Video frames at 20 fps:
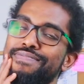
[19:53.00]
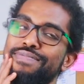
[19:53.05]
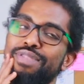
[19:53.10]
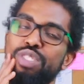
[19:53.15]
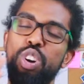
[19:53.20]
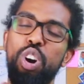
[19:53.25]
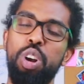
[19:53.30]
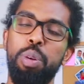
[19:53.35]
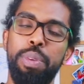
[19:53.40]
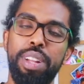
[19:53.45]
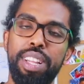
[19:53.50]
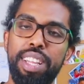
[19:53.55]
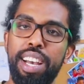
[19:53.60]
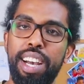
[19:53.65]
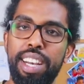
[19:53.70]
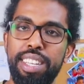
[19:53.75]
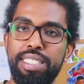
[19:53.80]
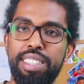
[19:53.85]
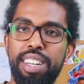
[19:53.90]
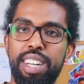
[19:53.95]
Normally
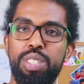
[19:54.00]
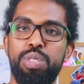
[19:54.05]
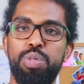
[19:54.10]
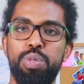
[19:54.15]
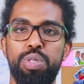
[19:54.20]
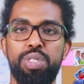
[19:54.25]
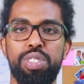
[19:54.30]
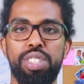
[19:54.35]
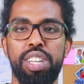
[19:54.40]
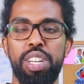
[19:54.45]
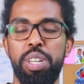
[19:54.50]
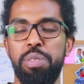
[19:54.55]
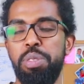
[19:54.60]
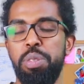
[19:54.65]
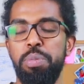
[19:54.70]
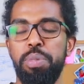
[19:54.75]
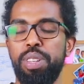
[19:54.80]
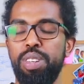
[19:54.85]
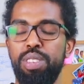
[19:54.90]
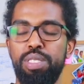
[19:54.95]
I try to
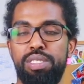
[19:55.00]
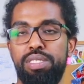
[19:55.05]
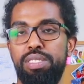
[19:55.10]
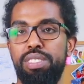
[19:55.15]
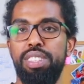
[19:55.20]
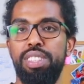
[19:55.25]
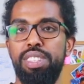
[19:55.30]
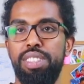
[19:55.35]
script, because